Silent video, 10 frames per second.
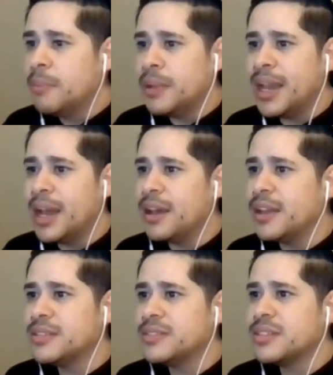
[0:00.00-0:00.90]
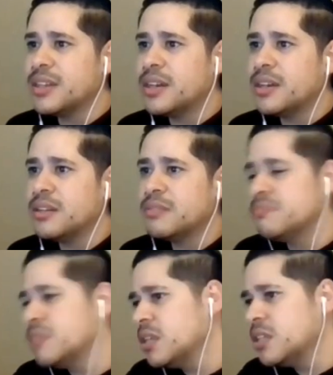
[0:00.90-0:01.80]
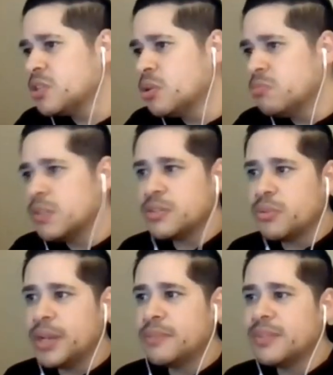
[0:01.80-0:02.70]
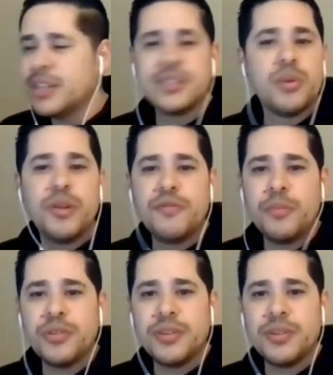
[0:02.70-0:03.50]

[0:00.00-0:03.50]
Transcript: But yeah, it's cool. It's a win. It's a win for